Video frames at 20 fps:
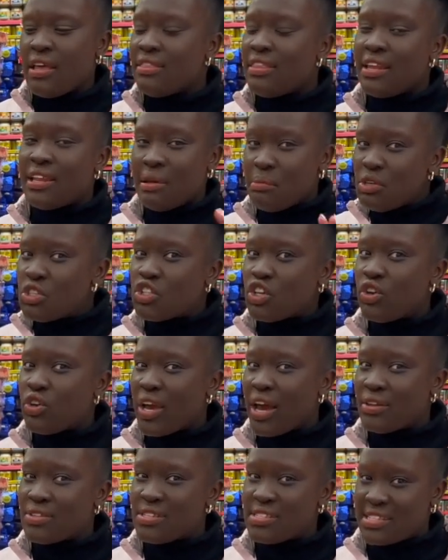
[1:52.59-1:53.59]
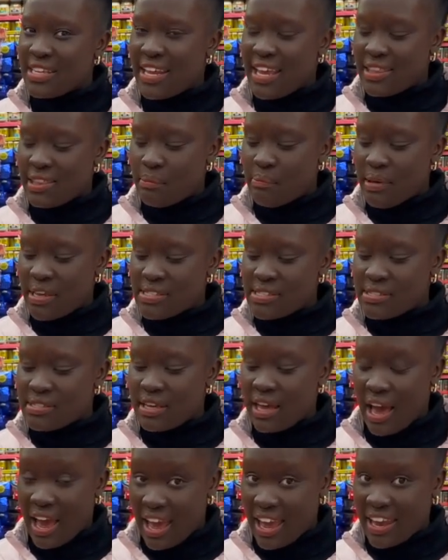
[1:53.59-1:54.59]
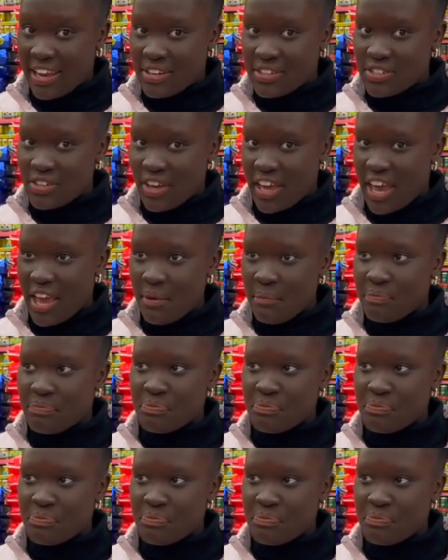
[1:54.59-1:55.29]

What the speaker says: then let me show you how to select the best kind, okay?